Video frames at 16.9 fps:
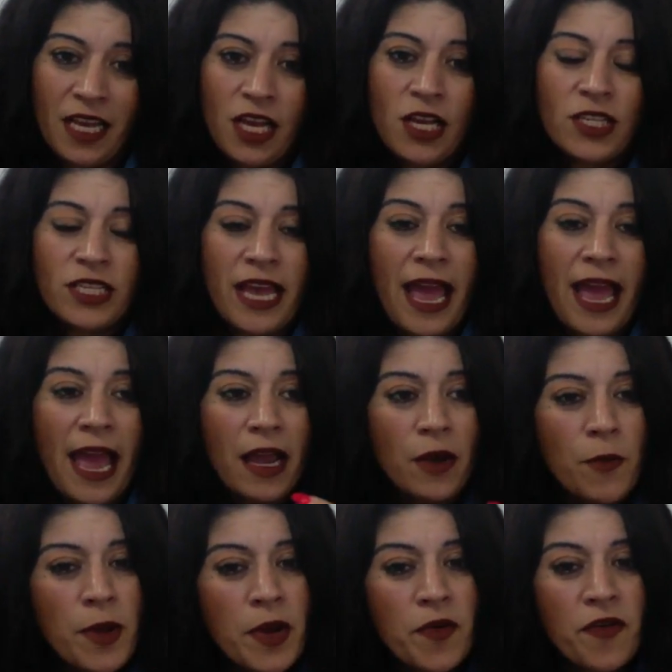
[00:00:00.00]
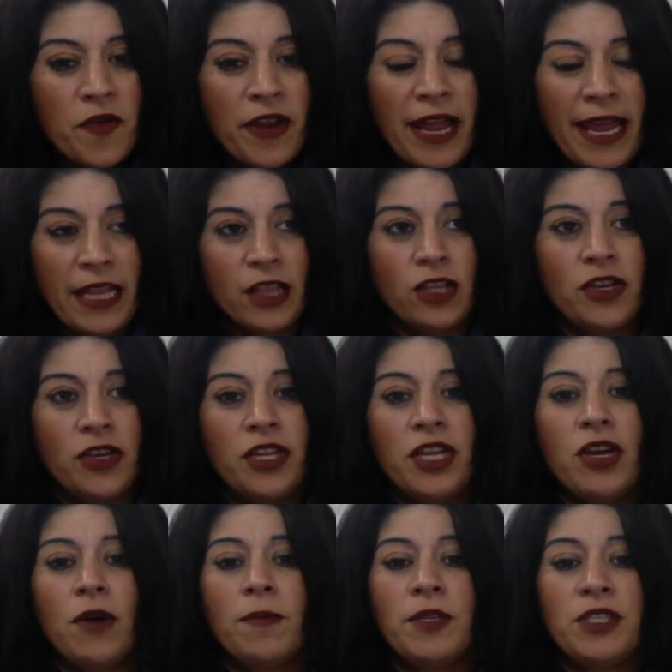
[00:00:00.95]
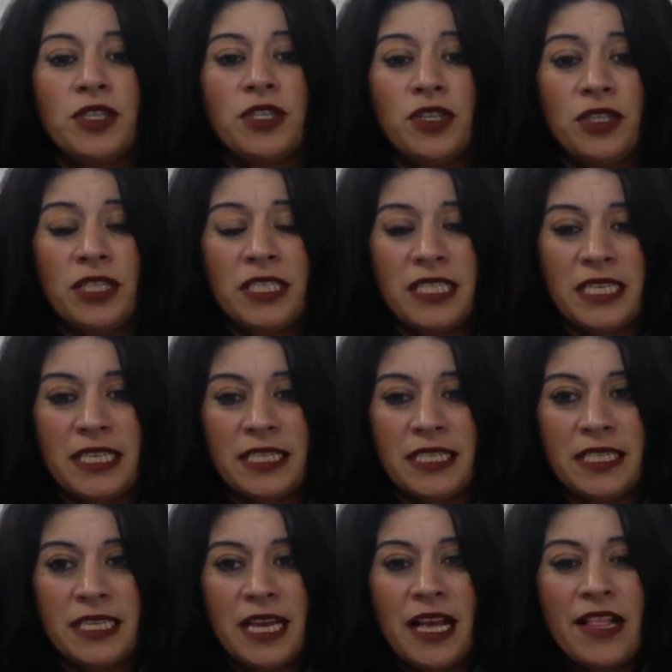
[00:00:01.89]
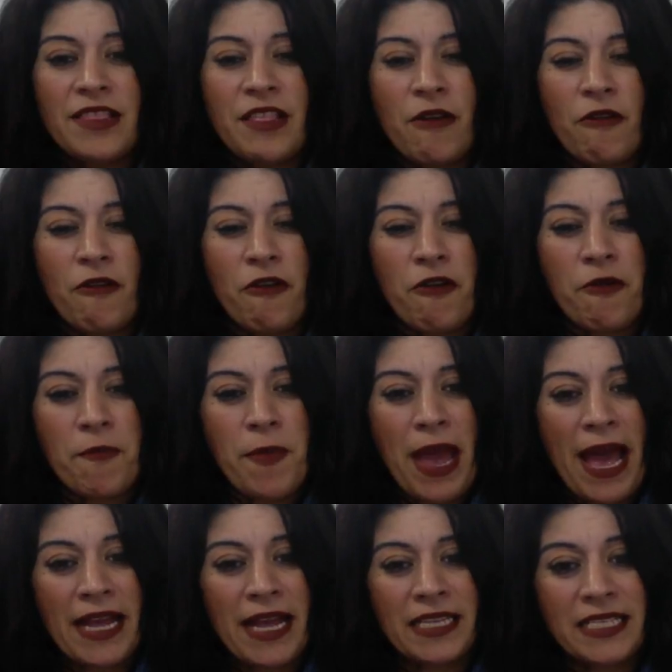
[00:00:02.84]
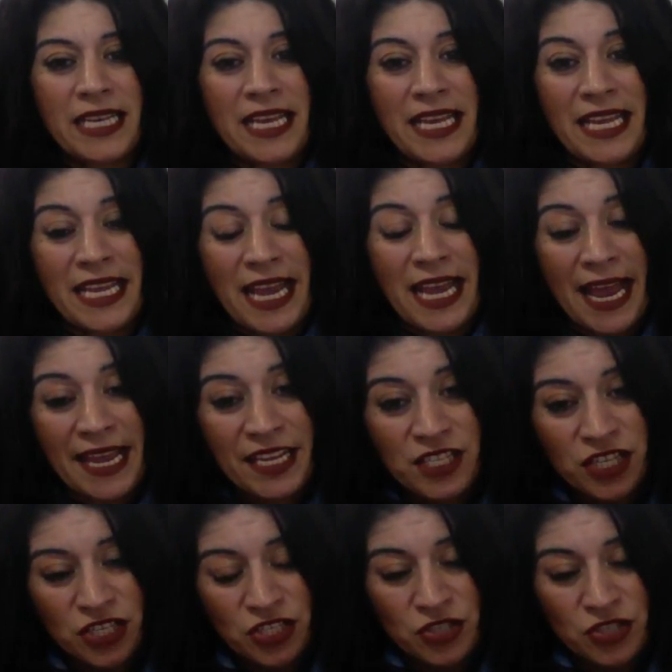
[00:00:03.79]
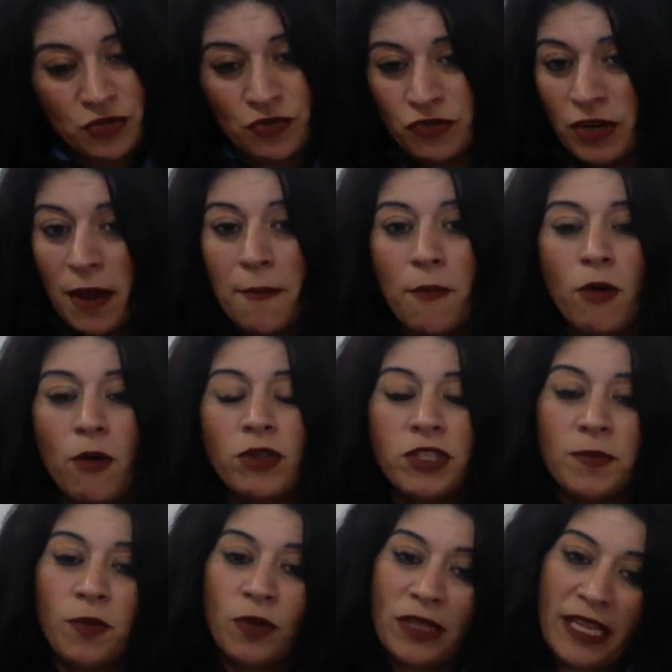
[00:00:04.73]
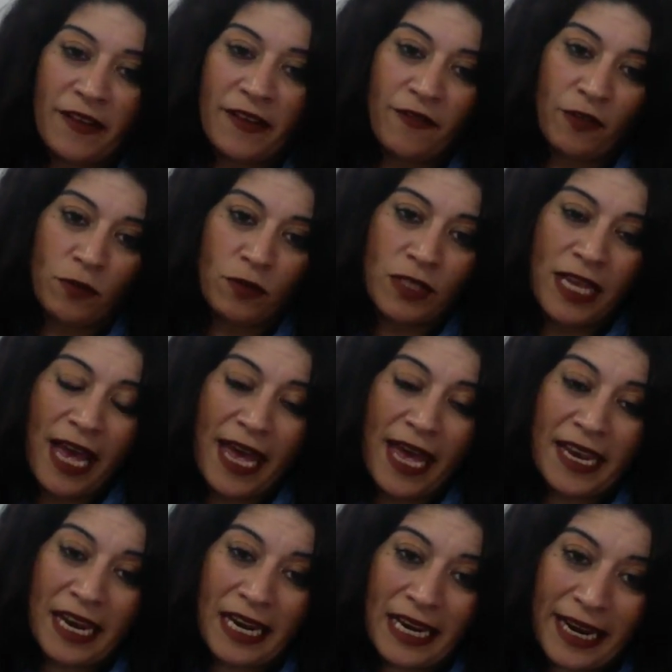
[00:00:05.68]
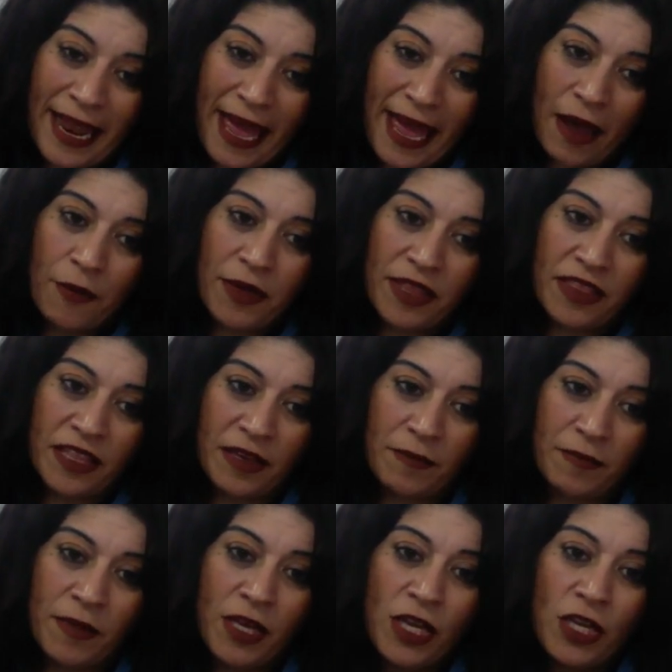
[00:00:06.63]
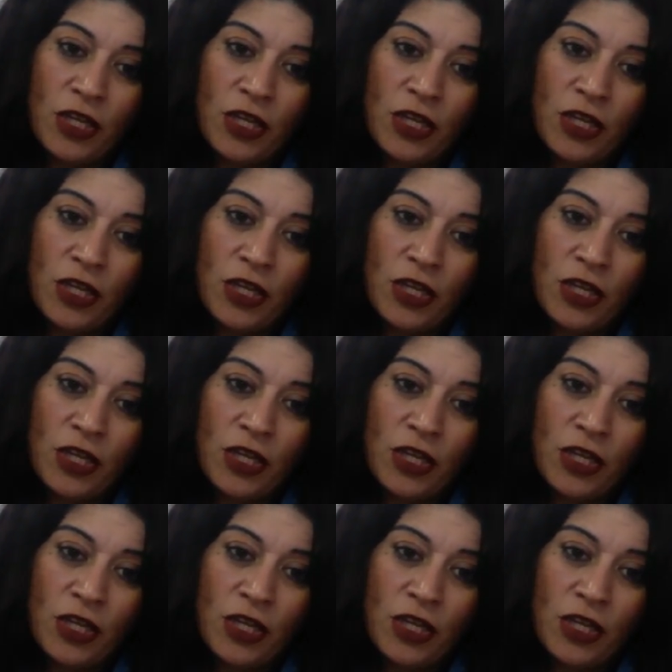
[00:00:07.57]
So how can we create learning opportunities that are about engaging children at multiple levels and allowing them